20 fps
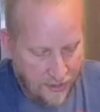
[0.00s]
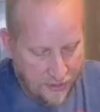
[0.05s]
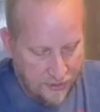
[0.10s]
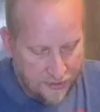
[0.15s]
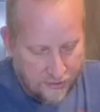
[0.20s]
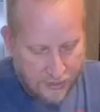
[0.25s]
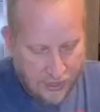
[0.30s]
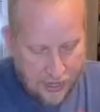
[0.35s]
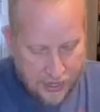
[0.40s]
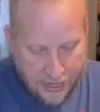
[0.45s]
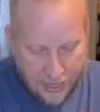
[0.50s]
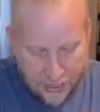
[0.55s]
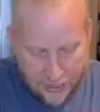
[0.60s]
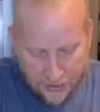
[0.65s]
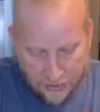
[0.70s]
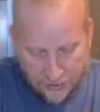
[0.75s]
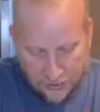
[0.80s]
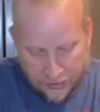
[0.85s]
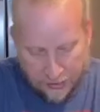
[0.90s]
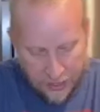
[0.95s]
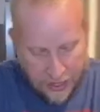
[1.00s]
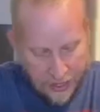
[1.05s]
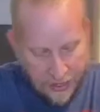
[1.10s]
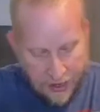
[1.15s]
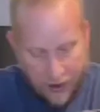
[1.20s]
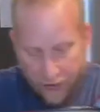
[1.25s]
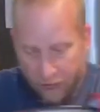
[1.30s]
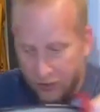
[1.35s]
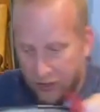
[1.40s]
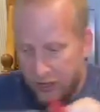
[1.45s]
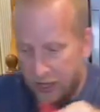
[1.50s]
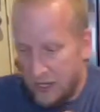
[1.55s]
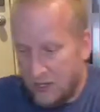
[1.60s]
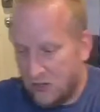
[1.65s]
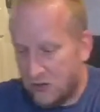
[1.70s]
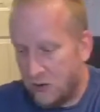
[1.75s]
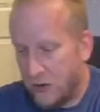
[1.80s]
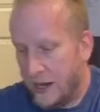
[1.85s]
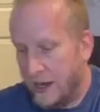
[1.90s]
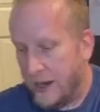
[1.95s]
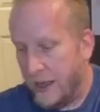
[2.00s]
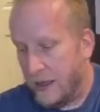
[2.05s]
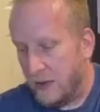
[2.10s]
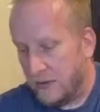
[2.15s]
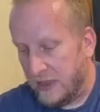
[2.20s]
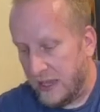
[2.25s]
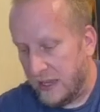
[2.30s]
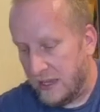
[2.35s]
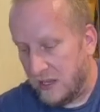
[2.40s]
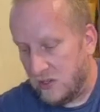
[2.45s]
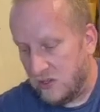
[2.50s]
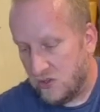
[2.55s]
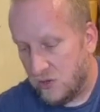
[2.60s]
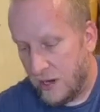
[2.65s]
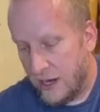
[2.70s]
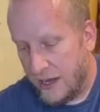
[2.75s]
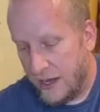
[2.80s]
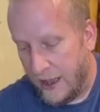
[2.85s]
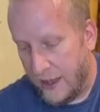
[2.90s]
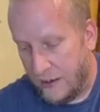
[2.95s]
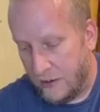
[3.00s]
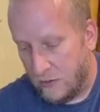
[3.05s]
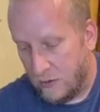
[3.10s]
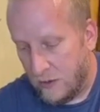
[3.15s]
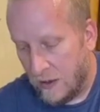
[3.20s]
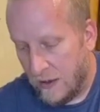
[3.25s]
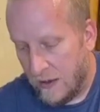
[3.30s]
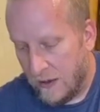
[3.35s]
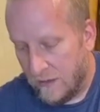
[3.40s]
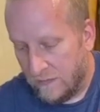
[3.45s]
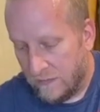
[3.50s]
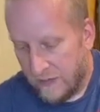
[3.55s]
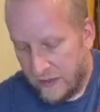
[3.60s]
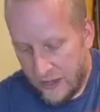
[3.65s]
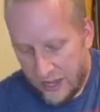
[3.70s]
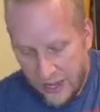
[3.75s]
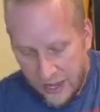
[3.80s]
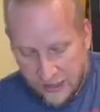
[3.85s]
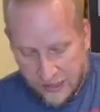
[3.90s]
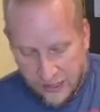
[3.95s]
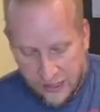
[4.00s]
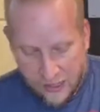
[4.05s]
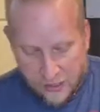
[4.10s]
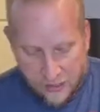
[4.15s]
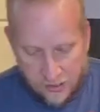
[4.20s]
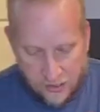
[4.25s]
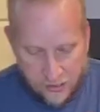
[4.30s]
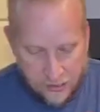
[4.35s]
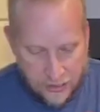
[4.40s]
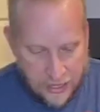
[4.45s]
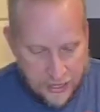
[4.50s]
Let everything drain out that can drain out, and then let